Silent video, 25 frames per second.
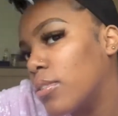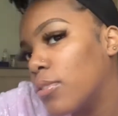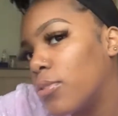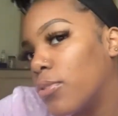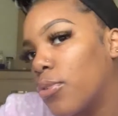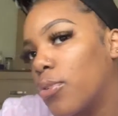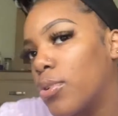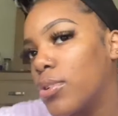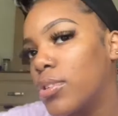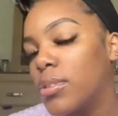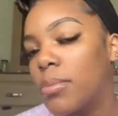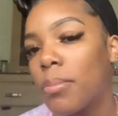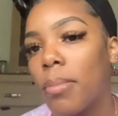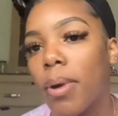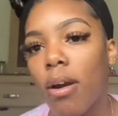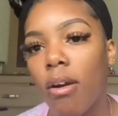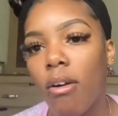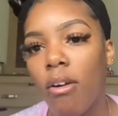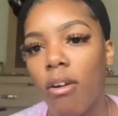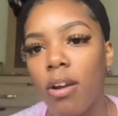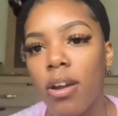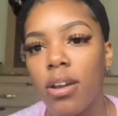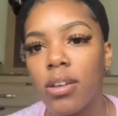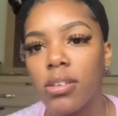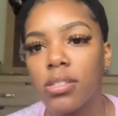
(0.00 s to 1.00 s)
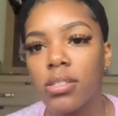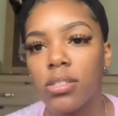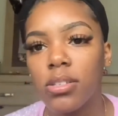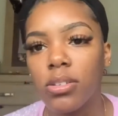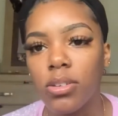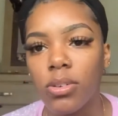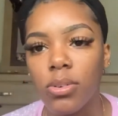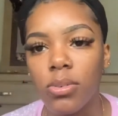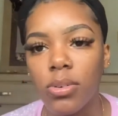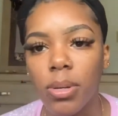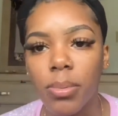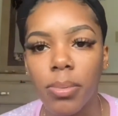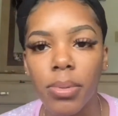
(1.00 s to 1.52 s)
forcing my arch to
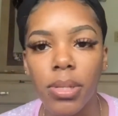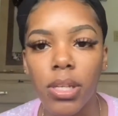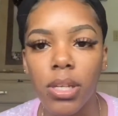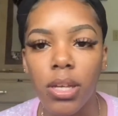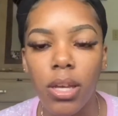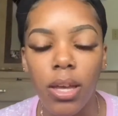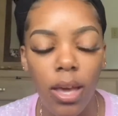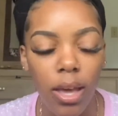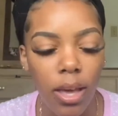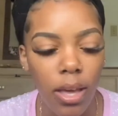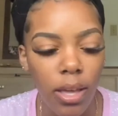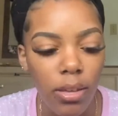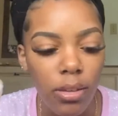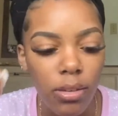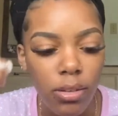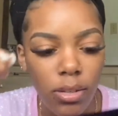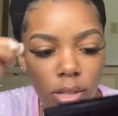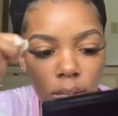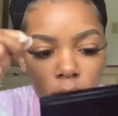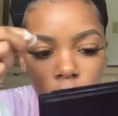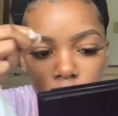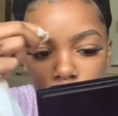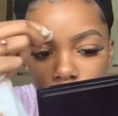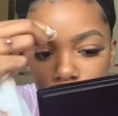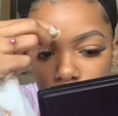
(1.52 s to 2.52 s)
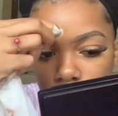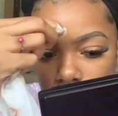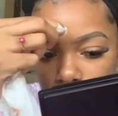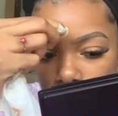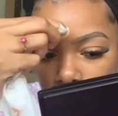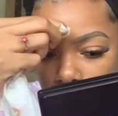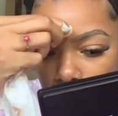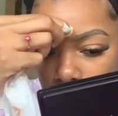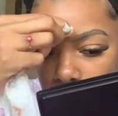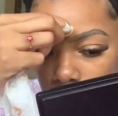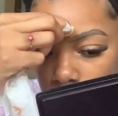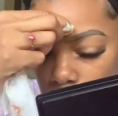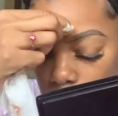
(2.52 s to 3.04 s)
go up a little higher. I don't
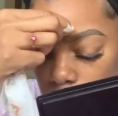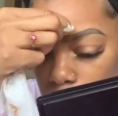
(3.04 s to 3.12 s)
know.